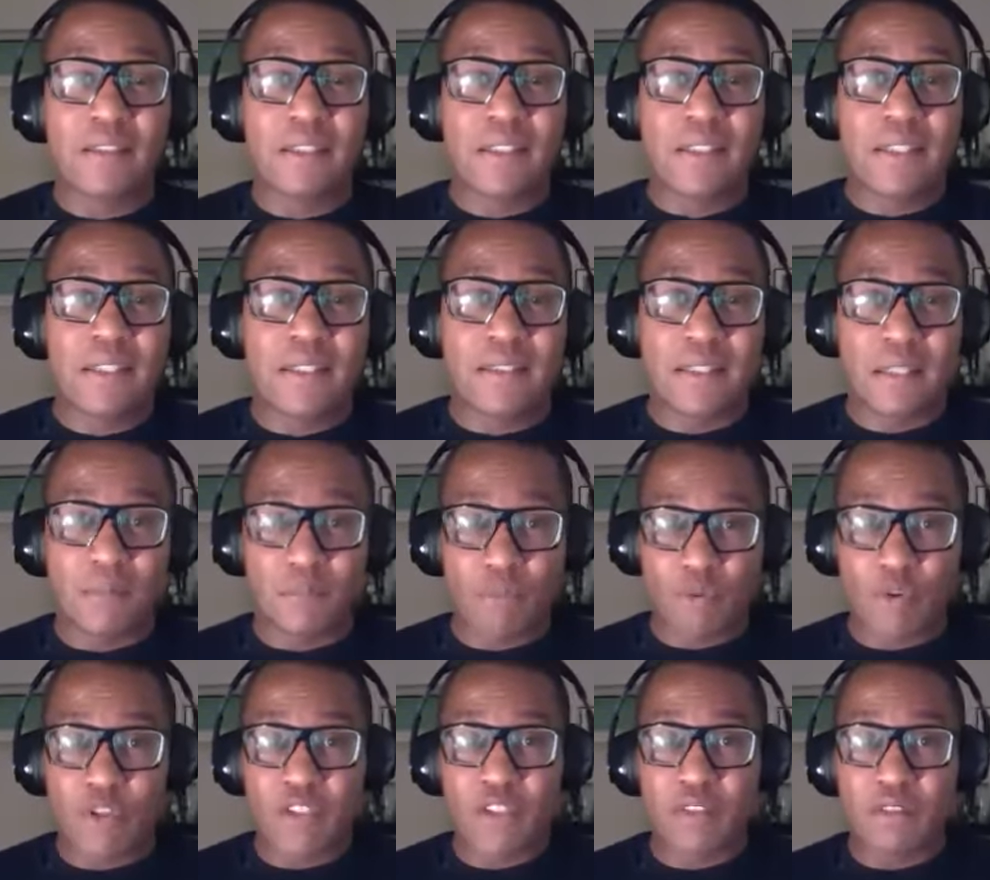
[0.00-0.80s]
than
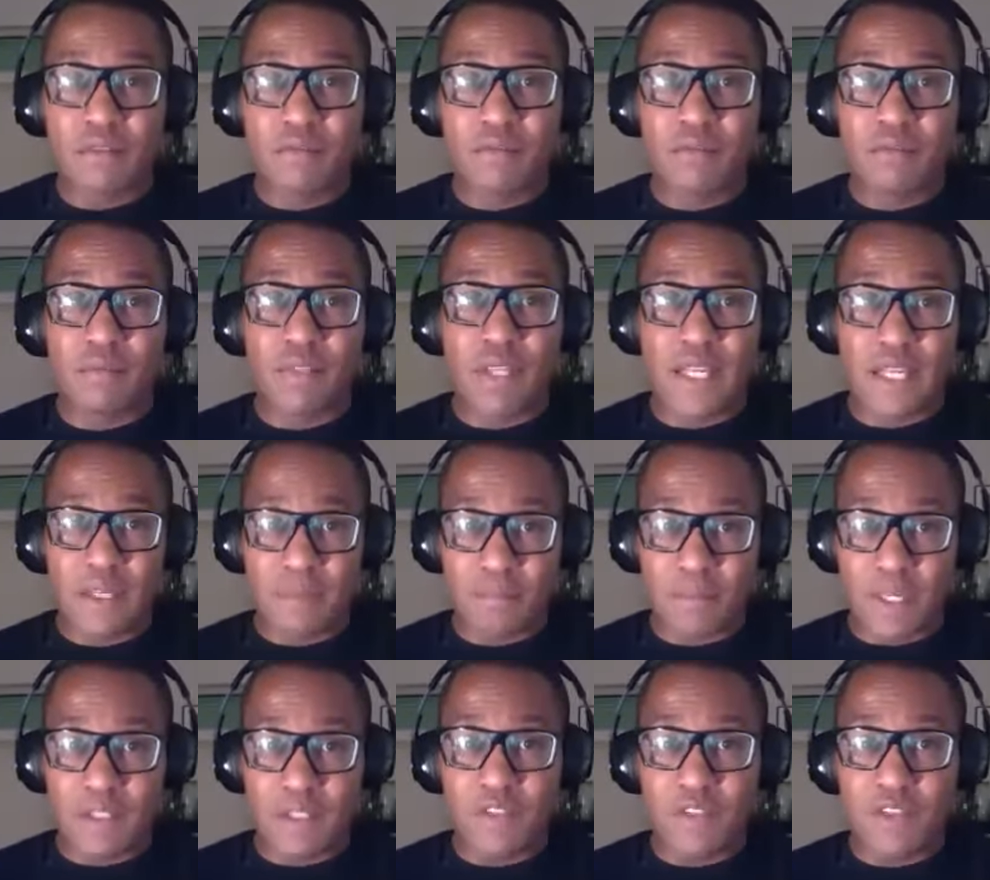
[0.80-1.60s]
prison
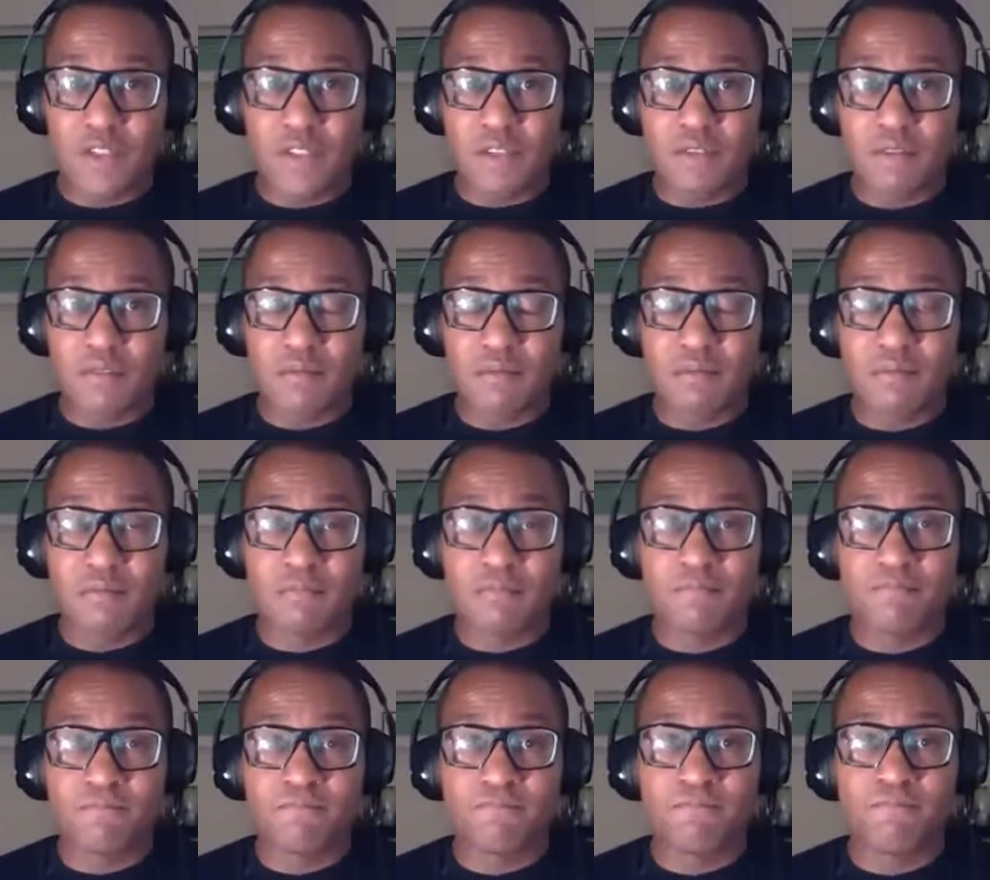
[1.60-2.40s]
inmates.
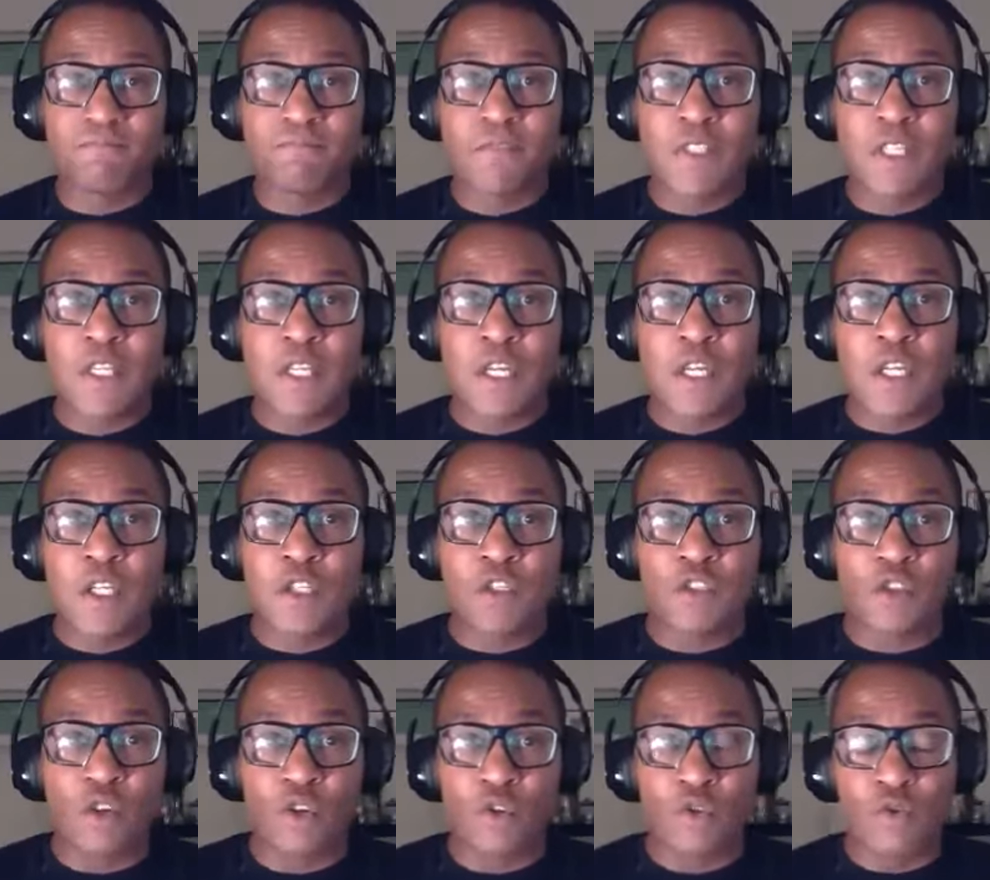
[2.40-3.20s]

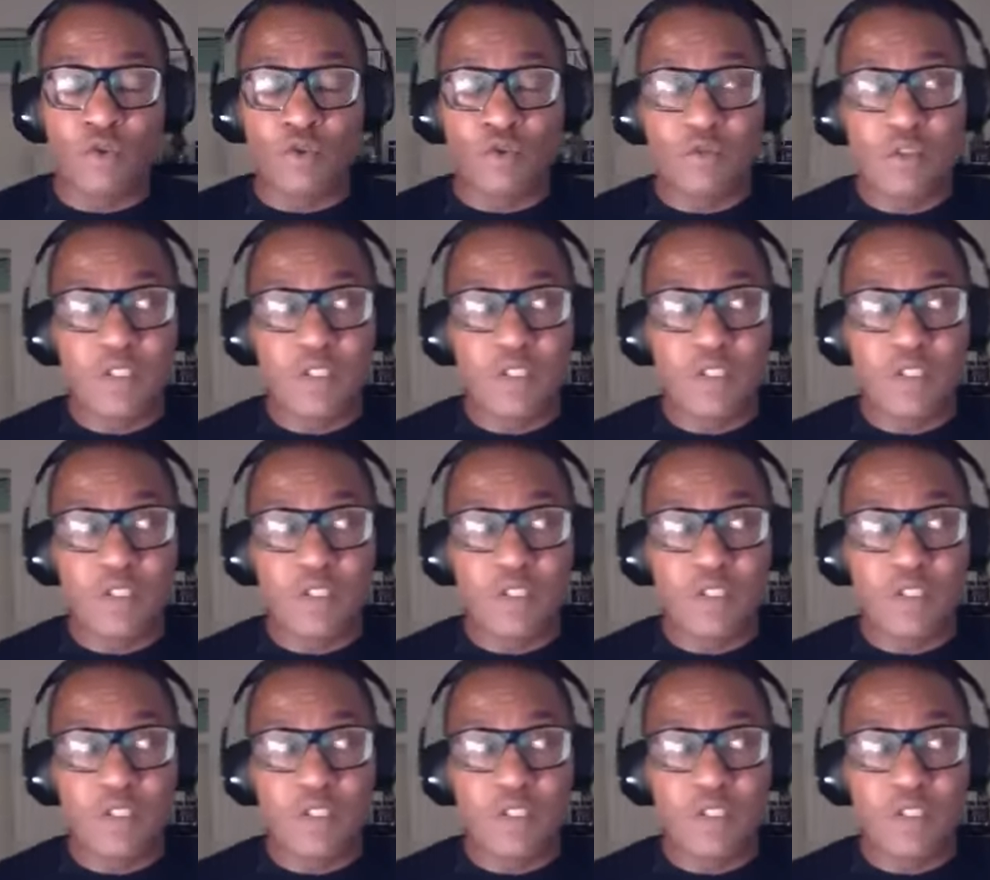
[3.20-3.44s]
So